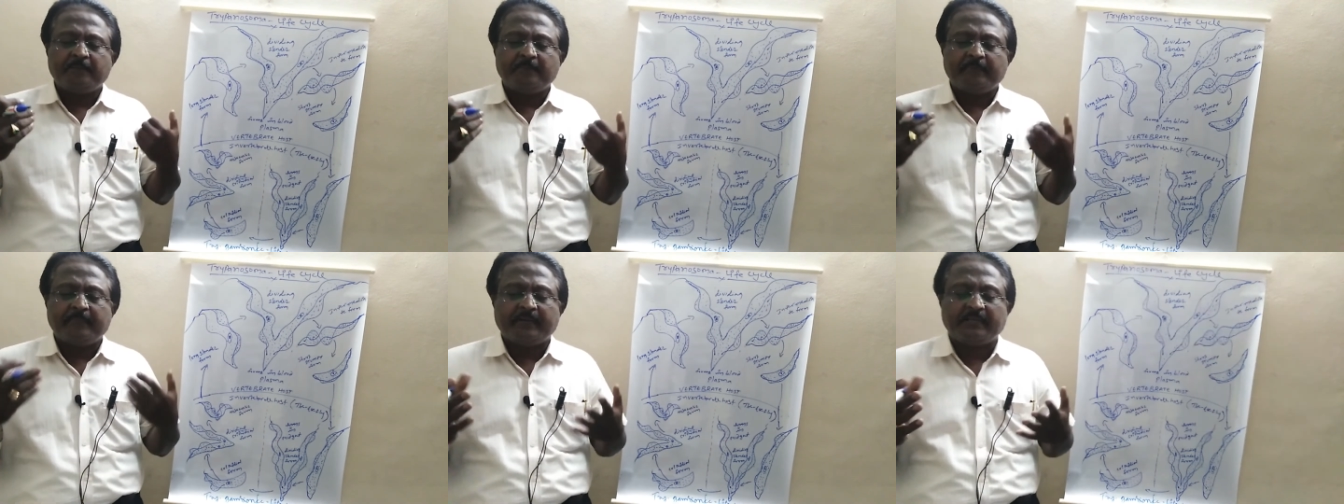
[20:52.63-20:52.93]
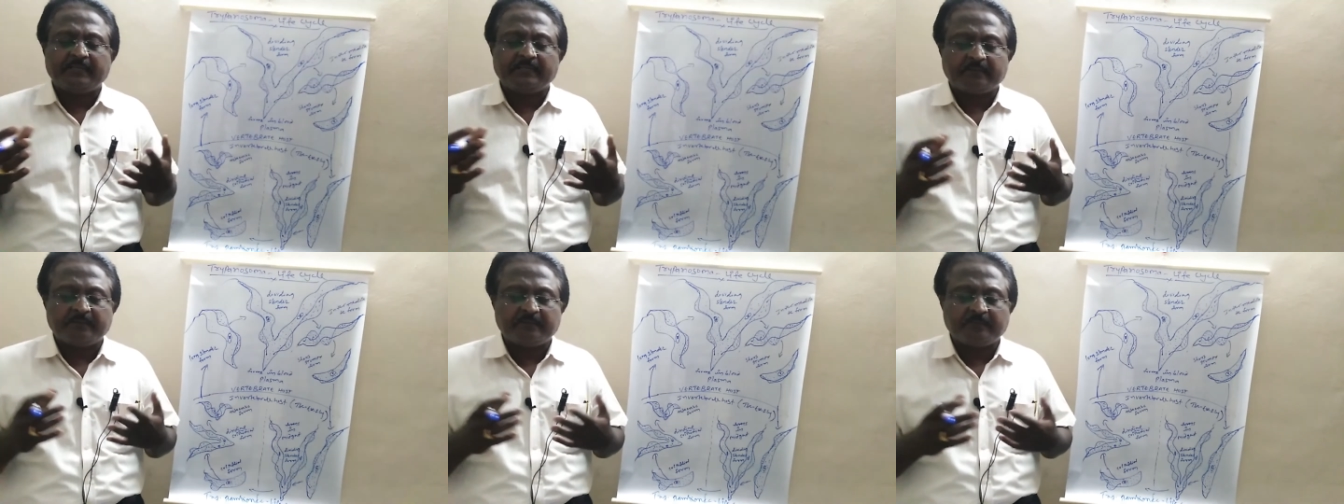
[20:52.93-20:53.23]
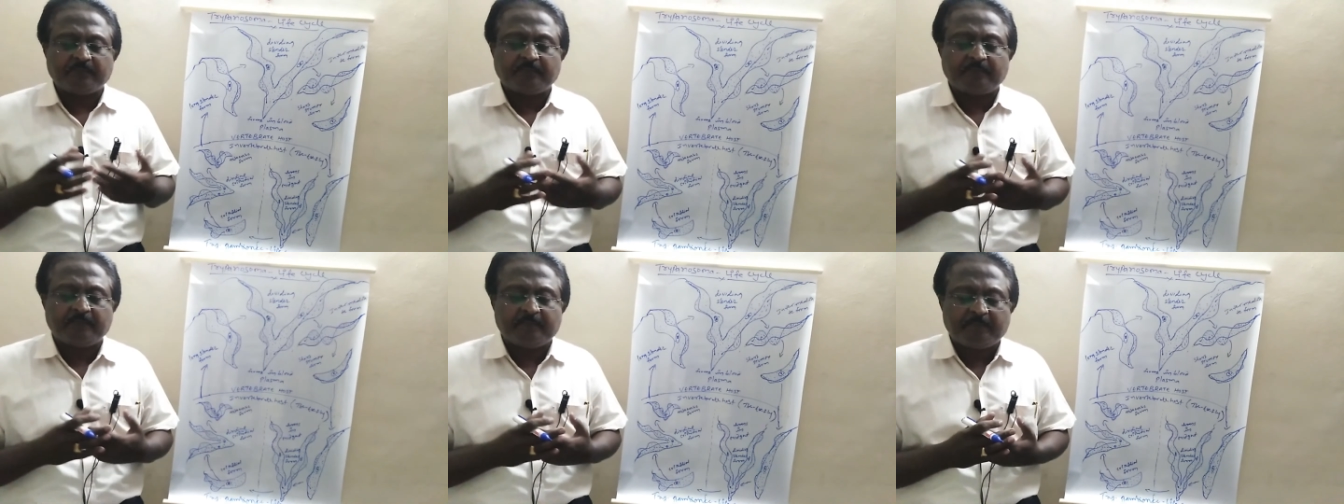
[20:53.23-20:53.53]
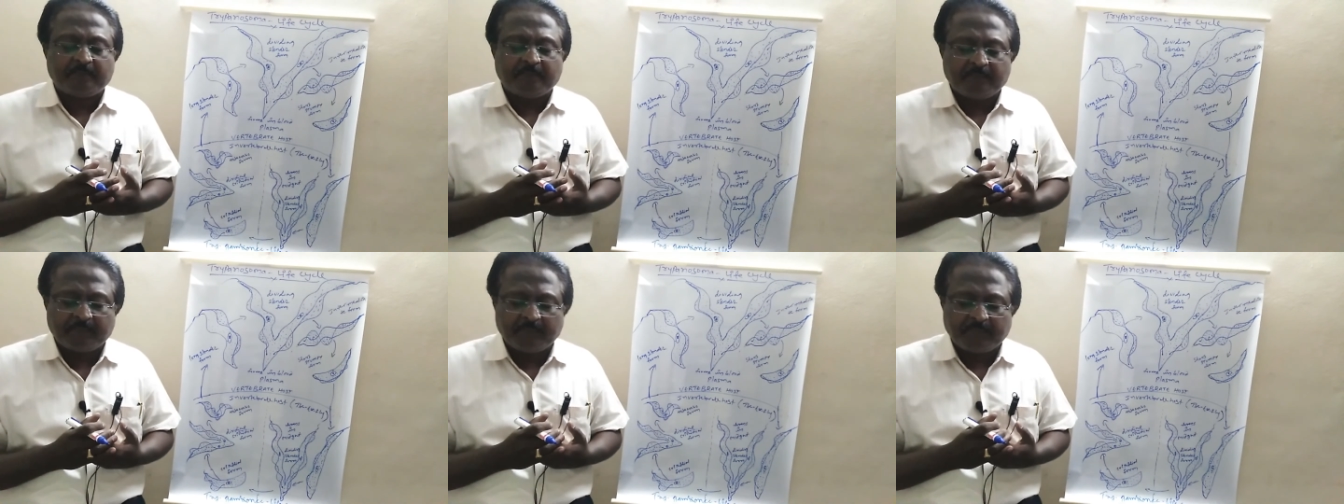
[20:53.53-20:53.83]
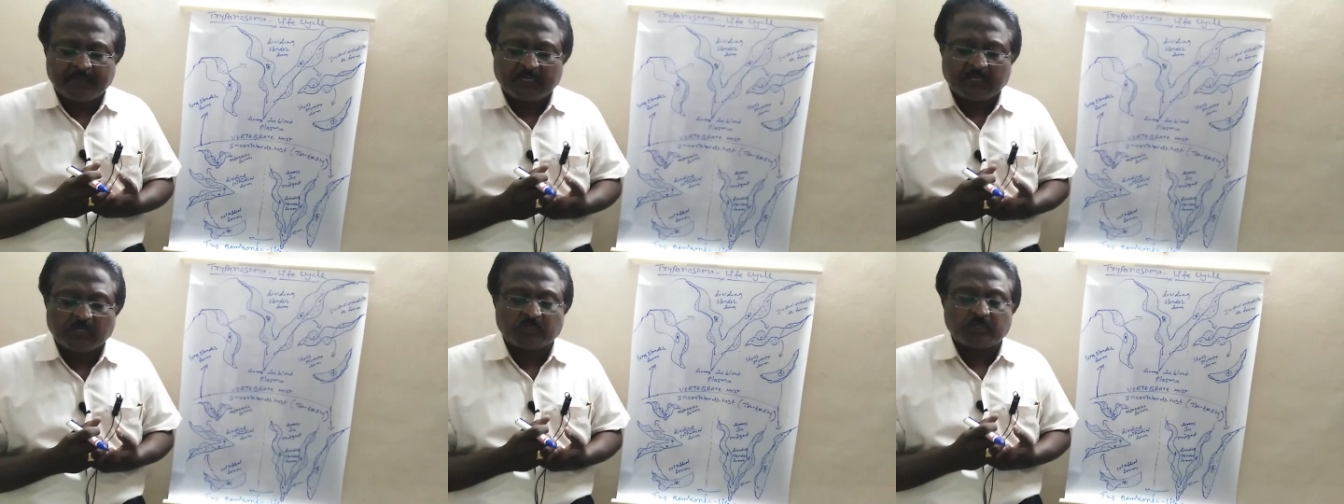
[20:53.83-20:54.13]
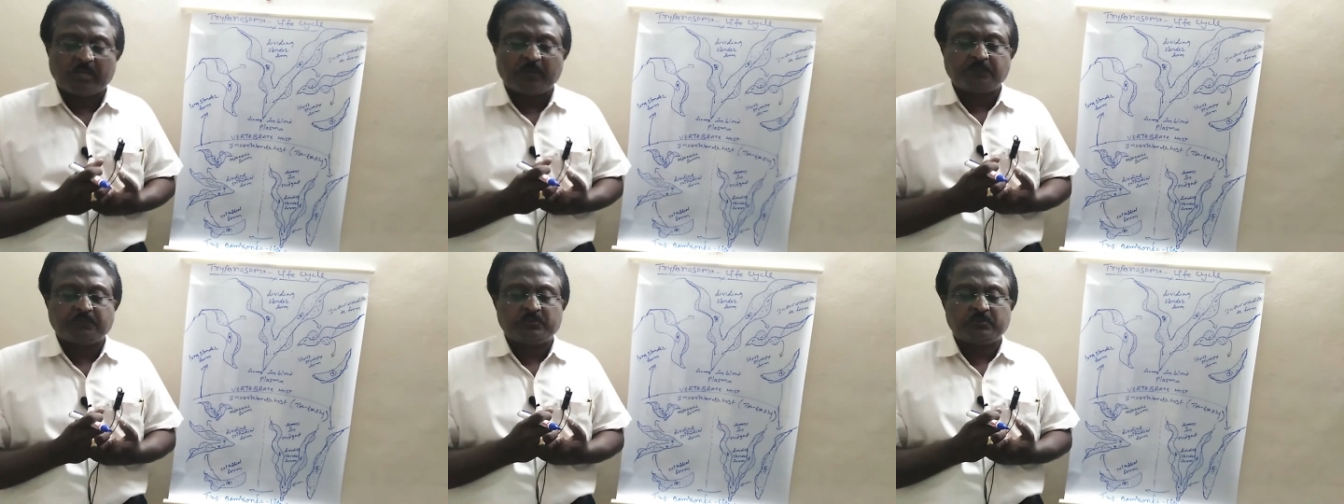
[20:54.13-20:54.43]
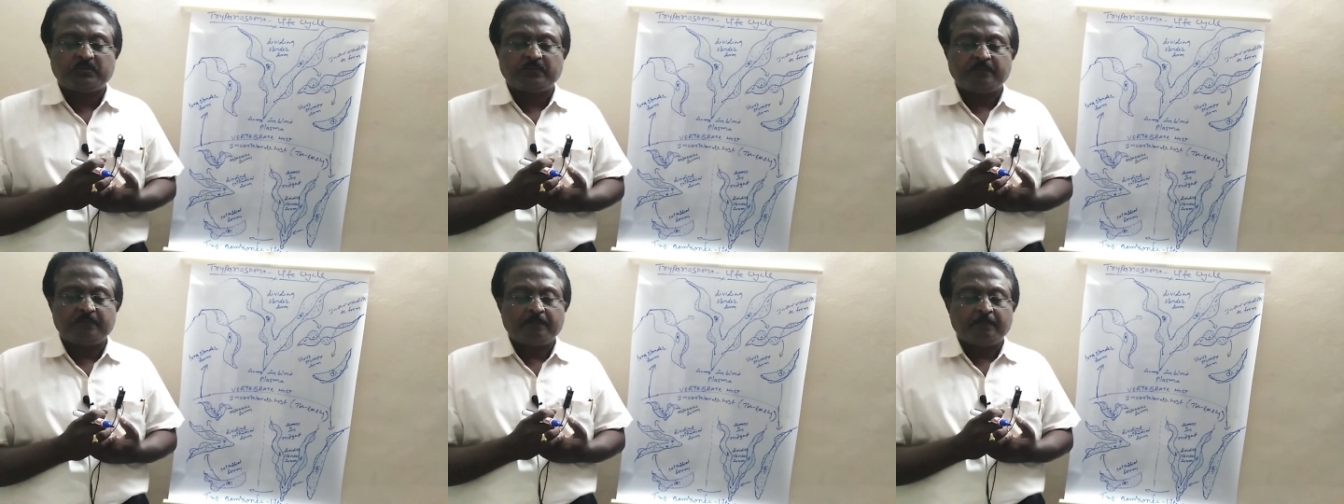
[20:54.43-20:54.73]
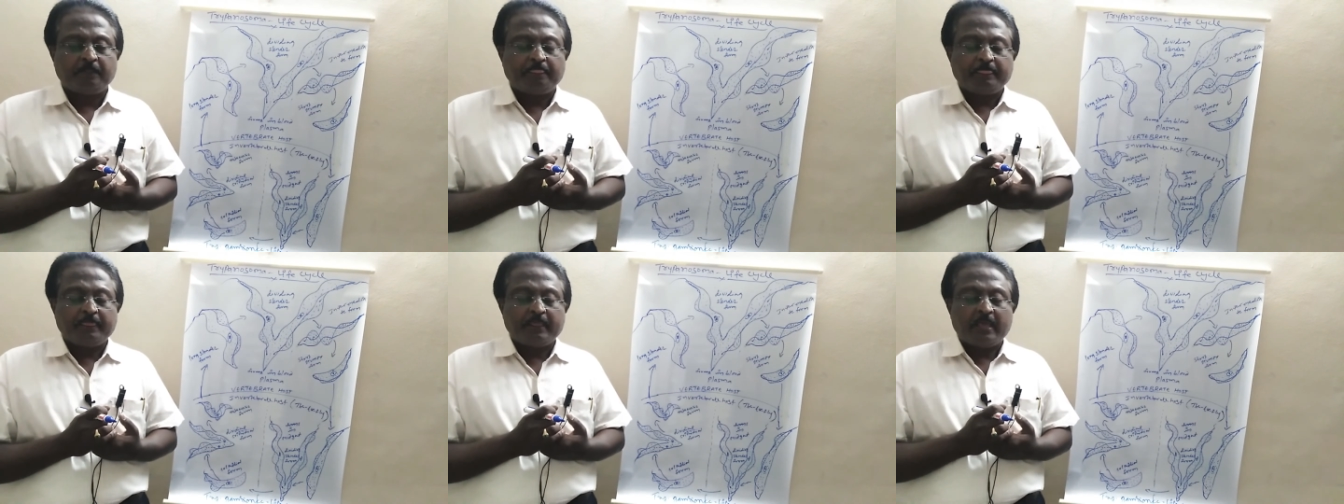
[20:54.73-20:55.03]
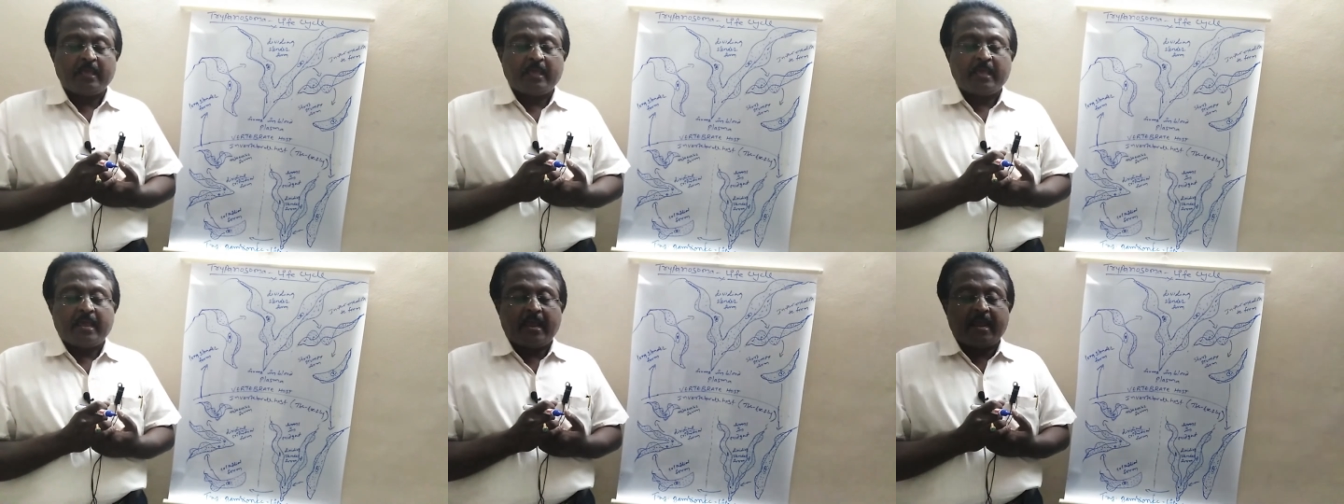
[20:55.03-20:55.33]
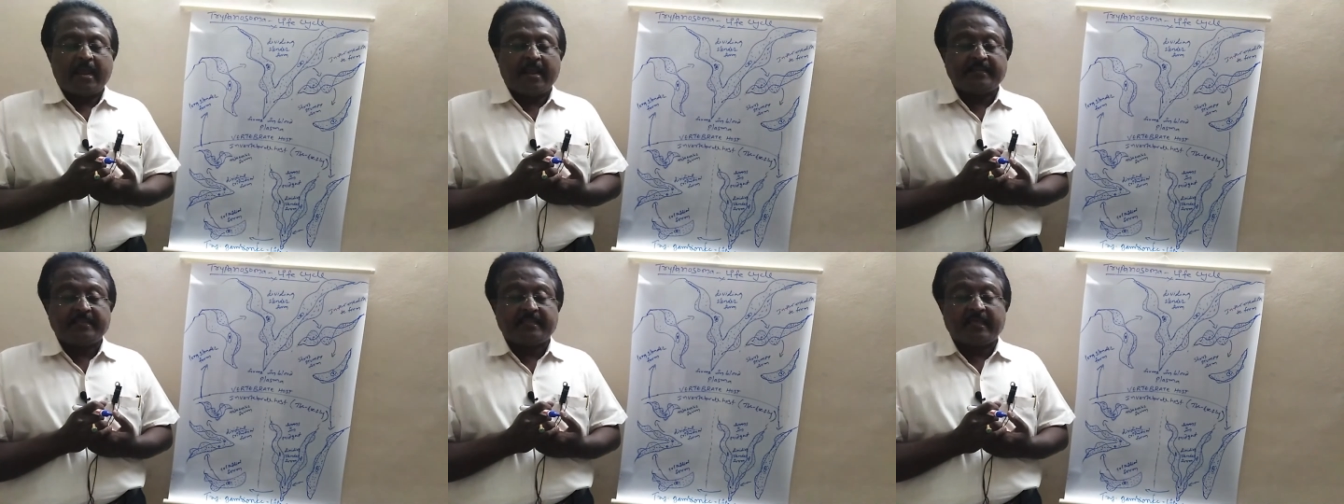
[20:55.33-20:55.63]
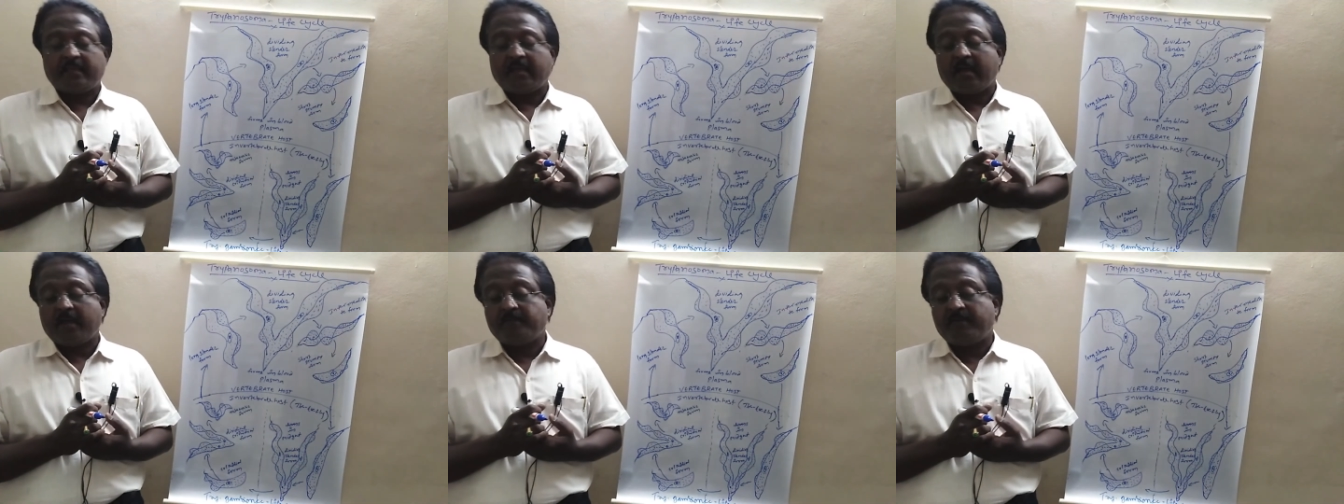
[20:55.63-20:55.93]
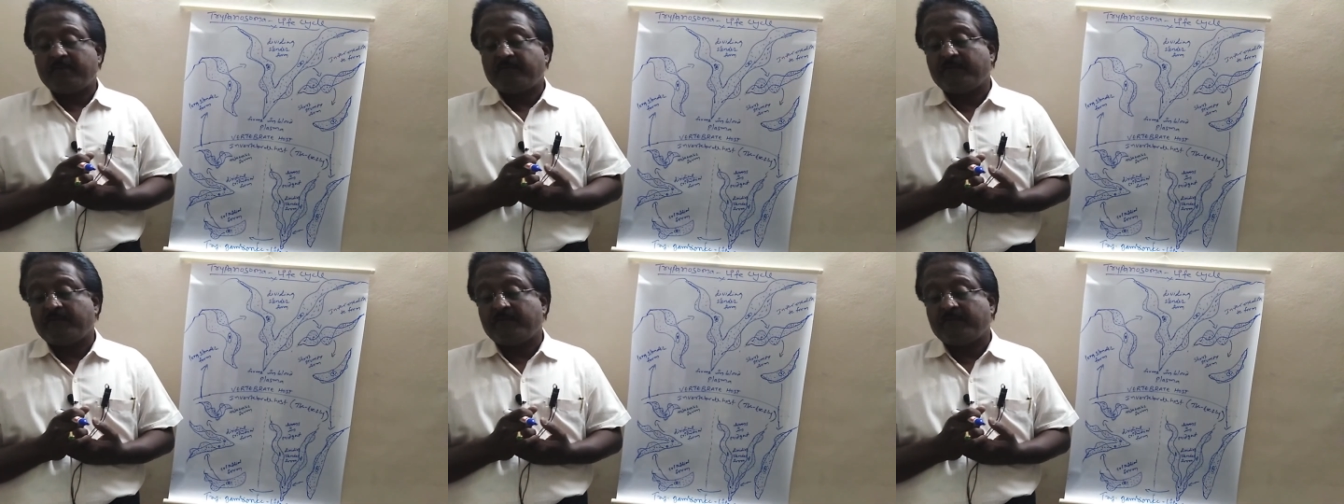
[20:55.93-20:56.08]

medical shops, and the Gambia